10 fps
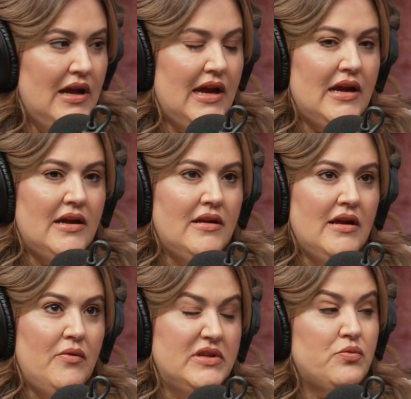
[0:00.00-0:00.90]
and
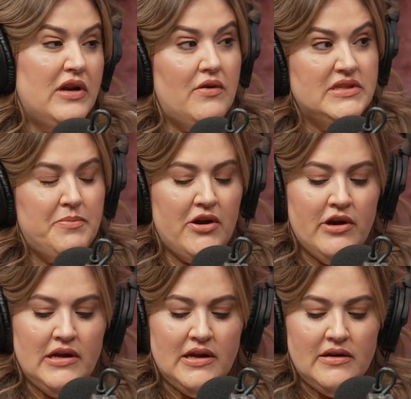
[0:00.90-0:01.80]
it was when I was
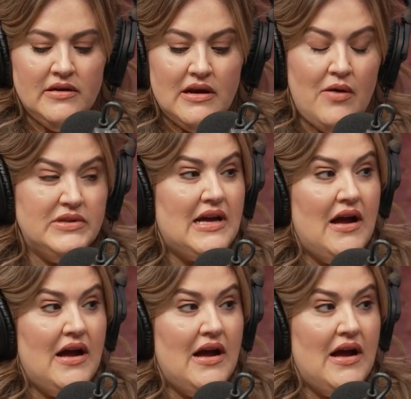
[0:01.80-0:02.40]
married and I was